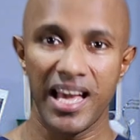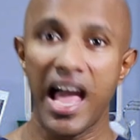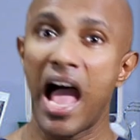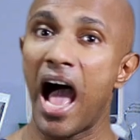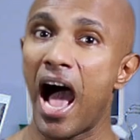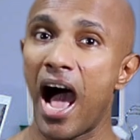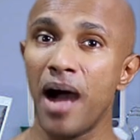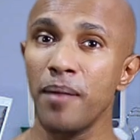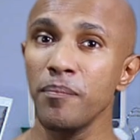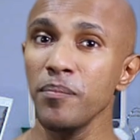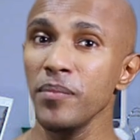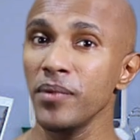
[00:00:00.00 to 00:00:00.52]

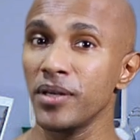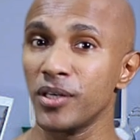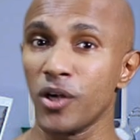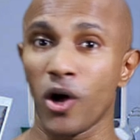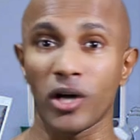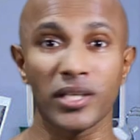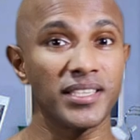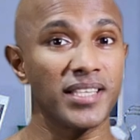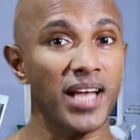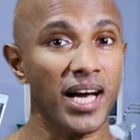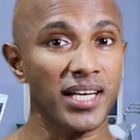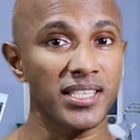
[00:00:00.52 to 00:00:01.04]
I'm
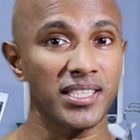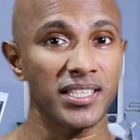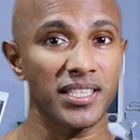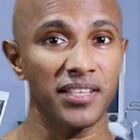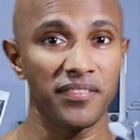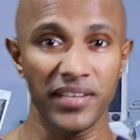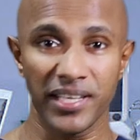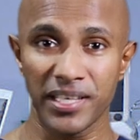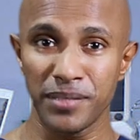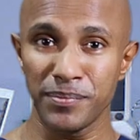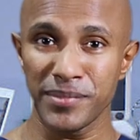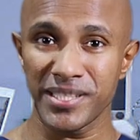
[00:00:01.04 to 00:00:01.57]
Dr. Dakshitha
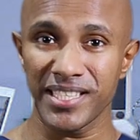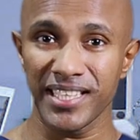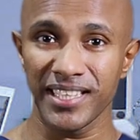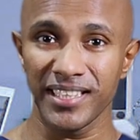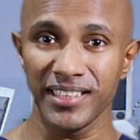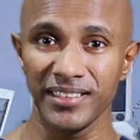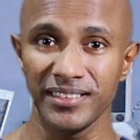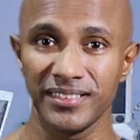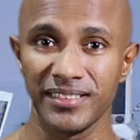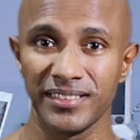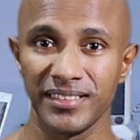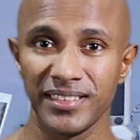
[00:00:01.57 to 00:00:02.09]

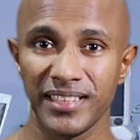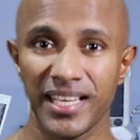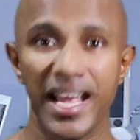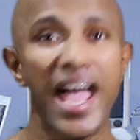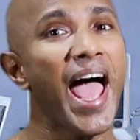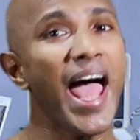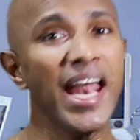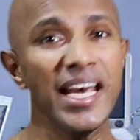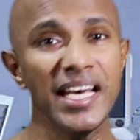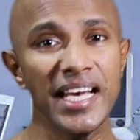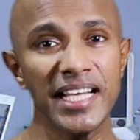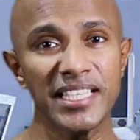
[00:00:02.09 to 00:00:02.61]
Wickramasinghe,
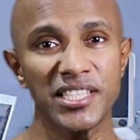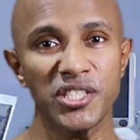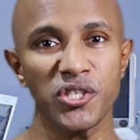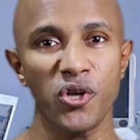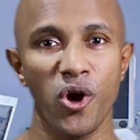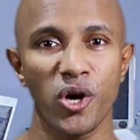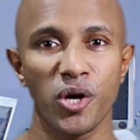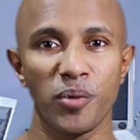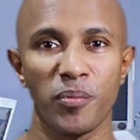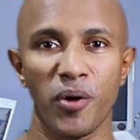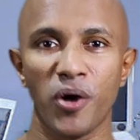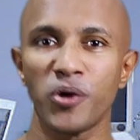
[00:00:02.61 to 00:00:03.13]
and let's
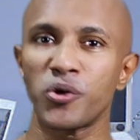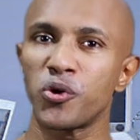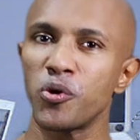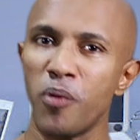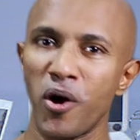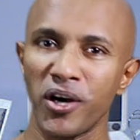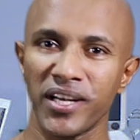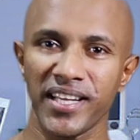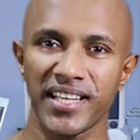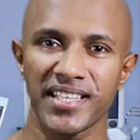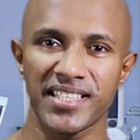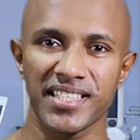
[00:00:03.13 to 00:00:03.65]
talk about
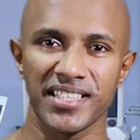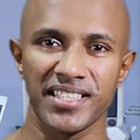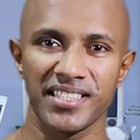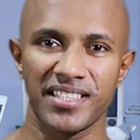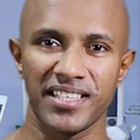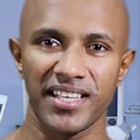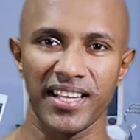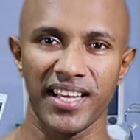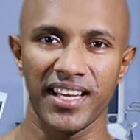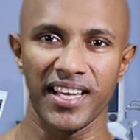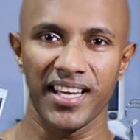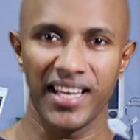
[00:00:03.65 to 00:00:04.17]
robotic
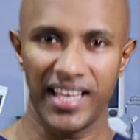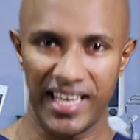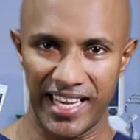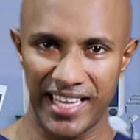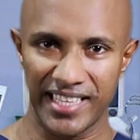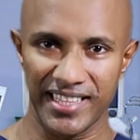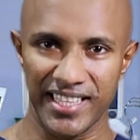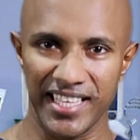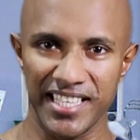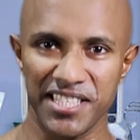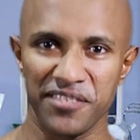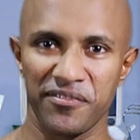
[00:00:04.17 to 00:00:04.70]
surgery
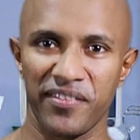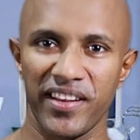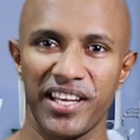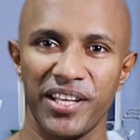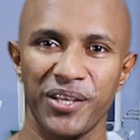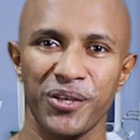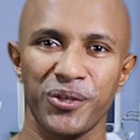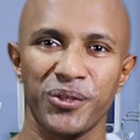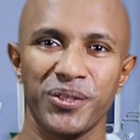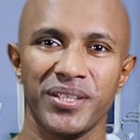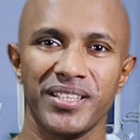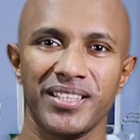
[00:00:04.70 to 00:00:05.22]
in this
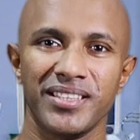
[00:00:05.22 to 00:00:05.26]
video.